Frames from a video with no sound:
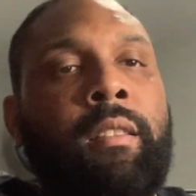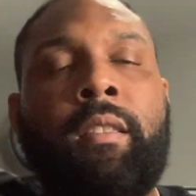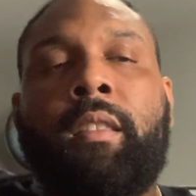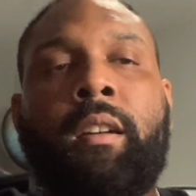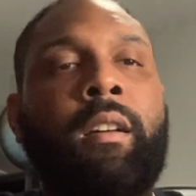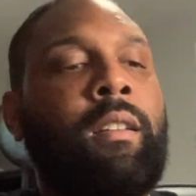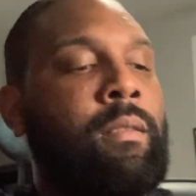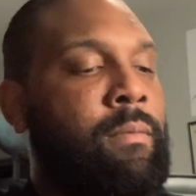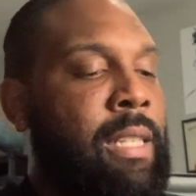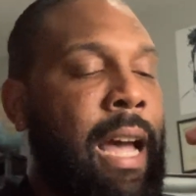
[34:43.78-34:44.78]
the
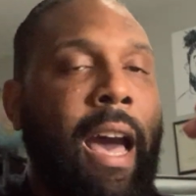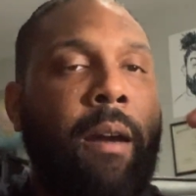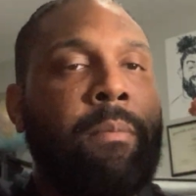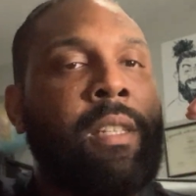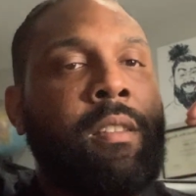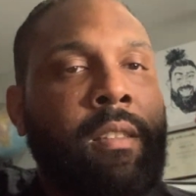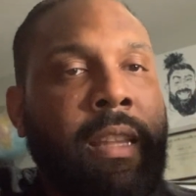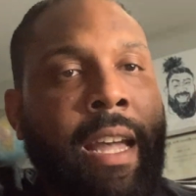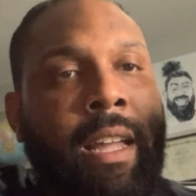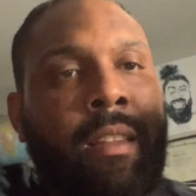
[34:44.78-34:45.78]
top. This is
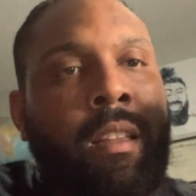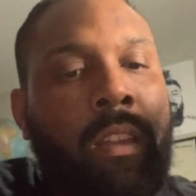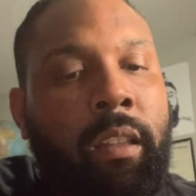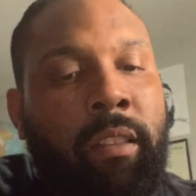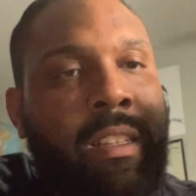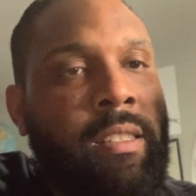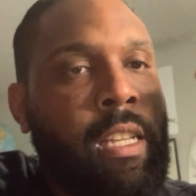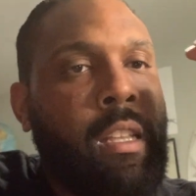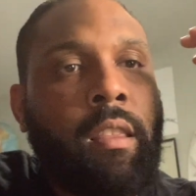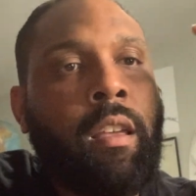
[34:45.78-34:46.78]
not the
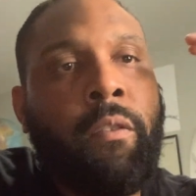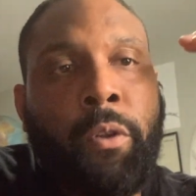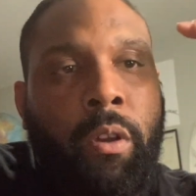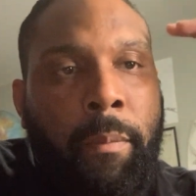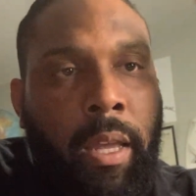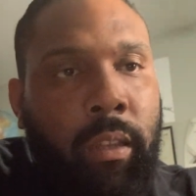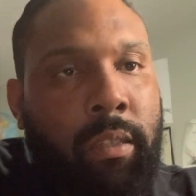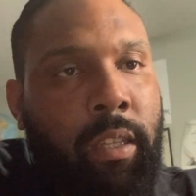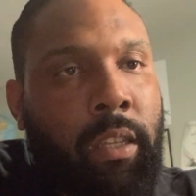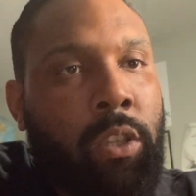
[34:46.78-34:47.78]
zenith of your
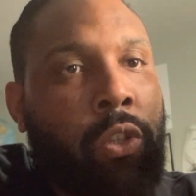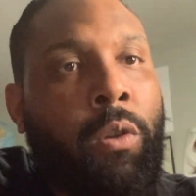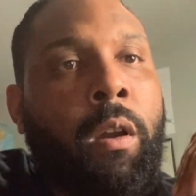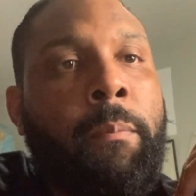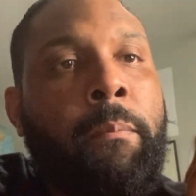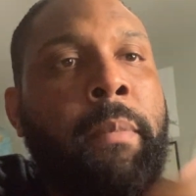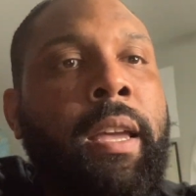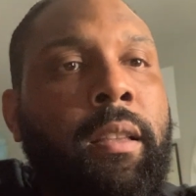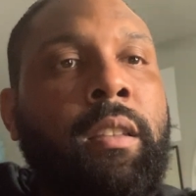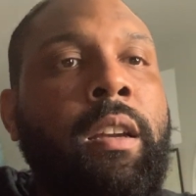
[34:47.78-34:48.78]
ability. You are
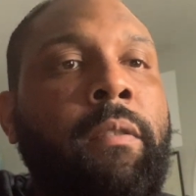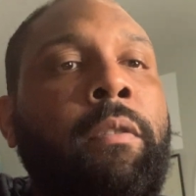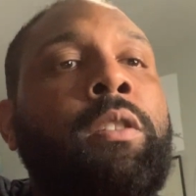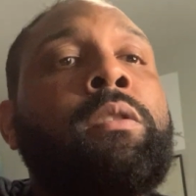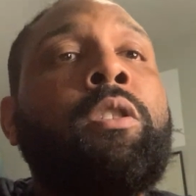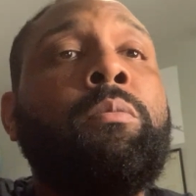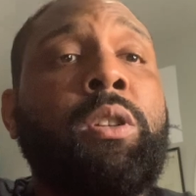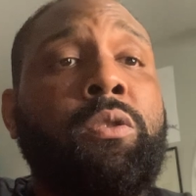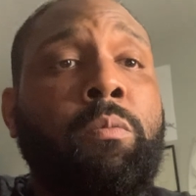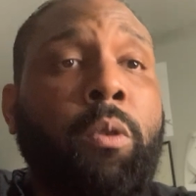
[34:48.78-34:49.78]
meant for so
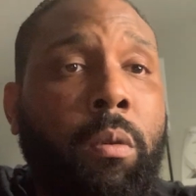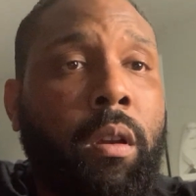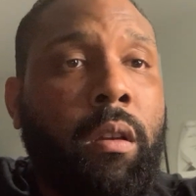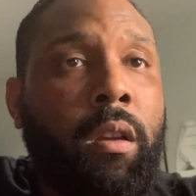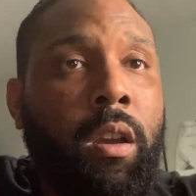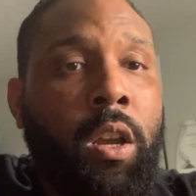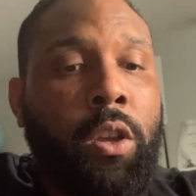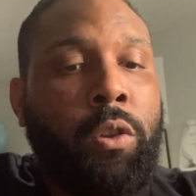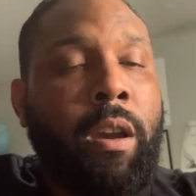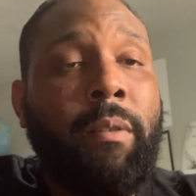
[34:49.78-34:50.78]
much more.
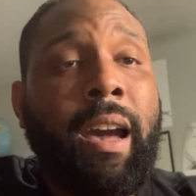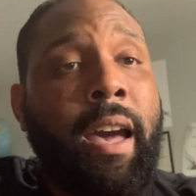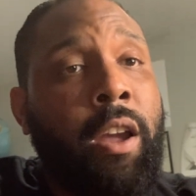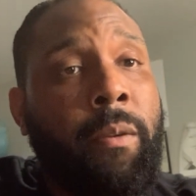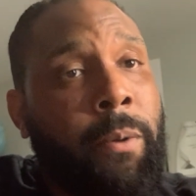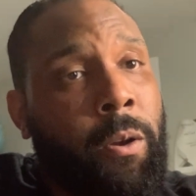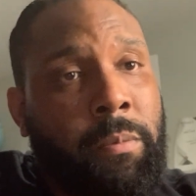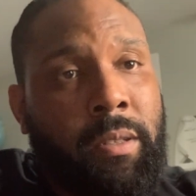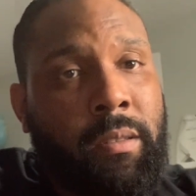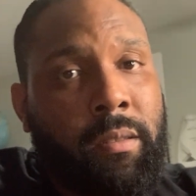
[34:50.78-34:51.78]
You have a higher
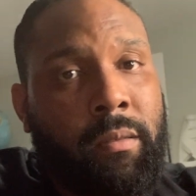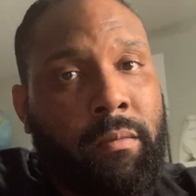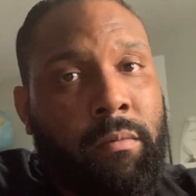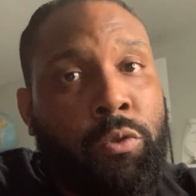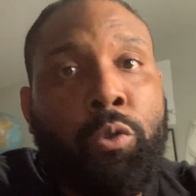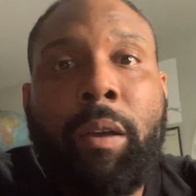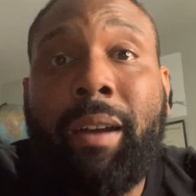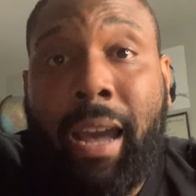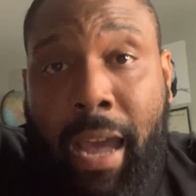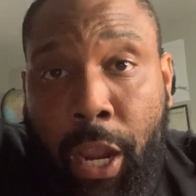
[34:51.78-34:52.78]
purpose You have a
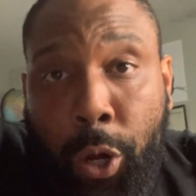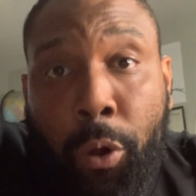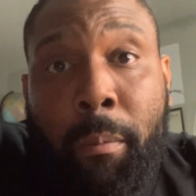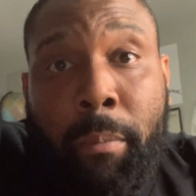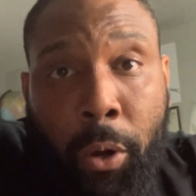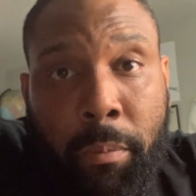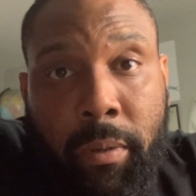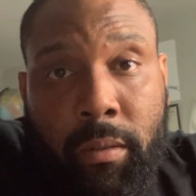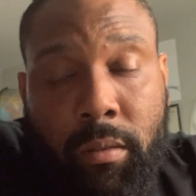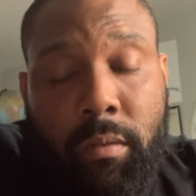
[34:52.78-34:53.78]
higher
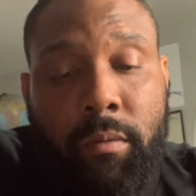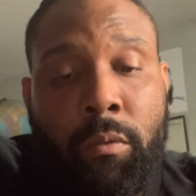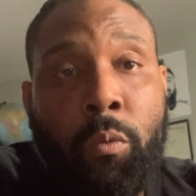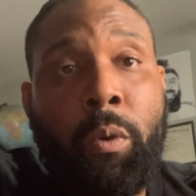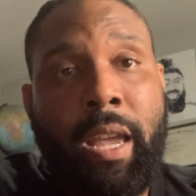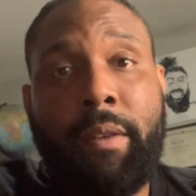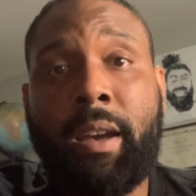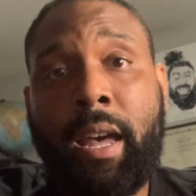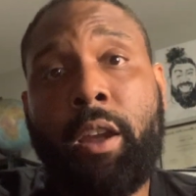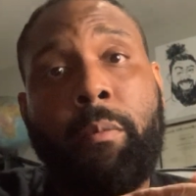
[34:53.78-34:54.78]
purpose. We have a
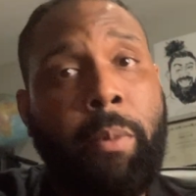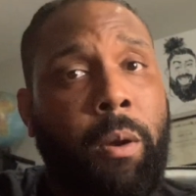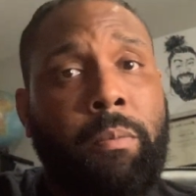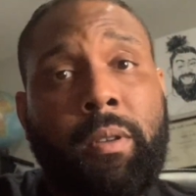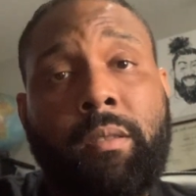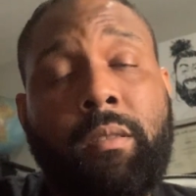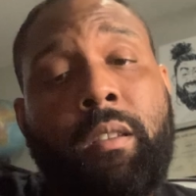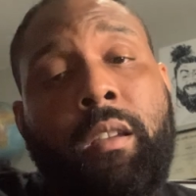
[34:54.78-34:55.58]
higher purpose.